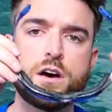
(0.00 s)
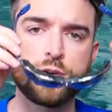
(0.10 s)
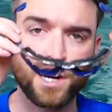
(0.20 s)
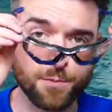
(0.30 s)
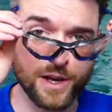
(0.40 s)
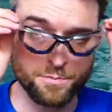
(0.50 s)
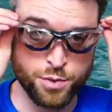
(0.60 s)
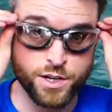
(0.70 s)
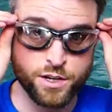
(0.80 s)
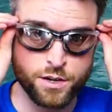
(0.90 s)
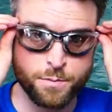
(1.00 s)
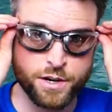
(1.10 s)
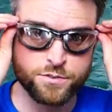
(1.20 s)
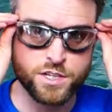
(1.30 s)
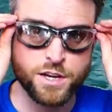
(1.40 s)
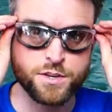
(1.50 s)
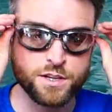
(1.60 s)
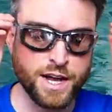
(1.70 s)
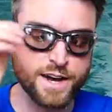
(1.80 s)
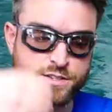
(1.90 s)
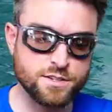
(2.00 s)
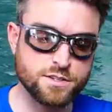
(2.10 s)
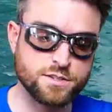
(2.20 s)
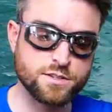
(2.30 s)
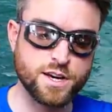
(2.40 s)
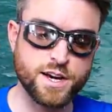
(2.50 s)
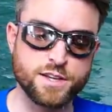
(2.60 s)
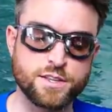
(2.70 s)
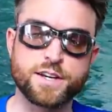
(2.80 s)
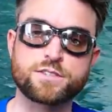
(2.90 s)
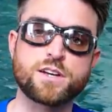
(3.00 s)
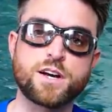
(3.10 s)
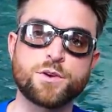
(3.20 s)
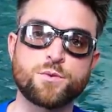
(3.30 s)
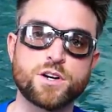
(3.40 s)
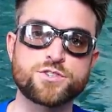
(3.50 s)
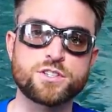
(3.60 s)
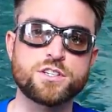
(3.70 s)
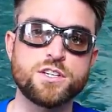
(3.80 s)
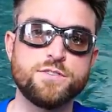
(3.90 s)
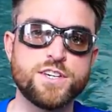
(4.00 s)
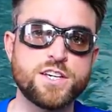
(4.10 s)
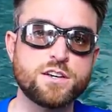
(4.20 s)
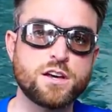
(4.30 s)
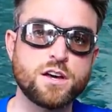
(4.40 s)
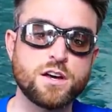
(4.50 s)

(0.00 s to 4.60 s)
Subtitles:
I recommend putting on a pair of safety glasses, and the next time you're watching TV,